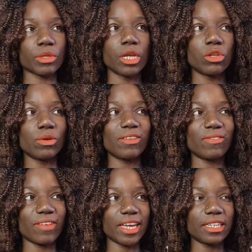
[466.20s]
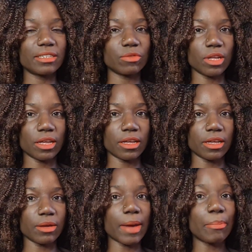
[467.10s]
you will find
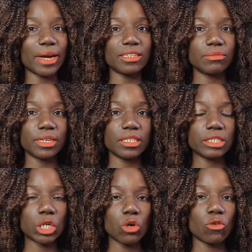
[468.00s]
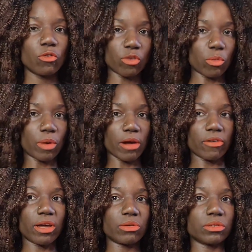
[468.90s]
apartments from
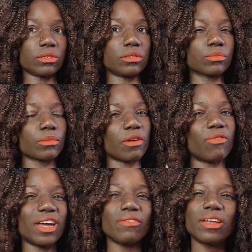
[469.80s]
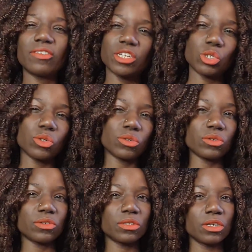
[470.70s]
around 500
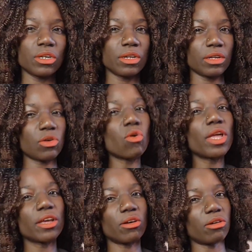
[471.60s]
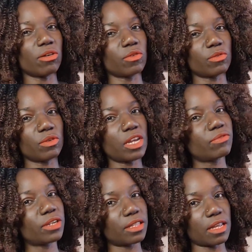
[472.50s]
euros going on
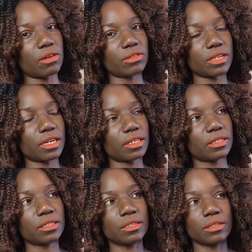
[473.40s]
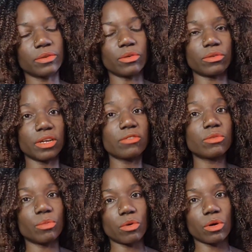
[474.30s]
even 1,000 or even
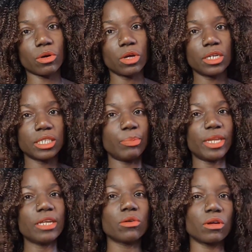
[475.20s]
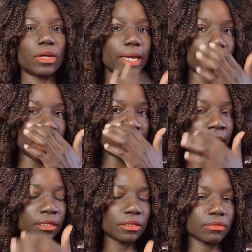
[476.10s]
more, depending. Again,
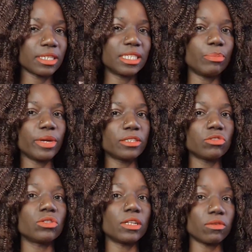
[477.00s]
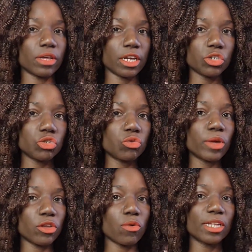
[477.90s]
it depends on the location where
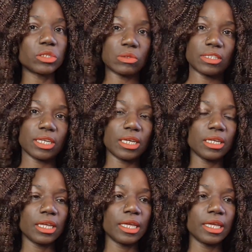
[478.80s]
you want to stay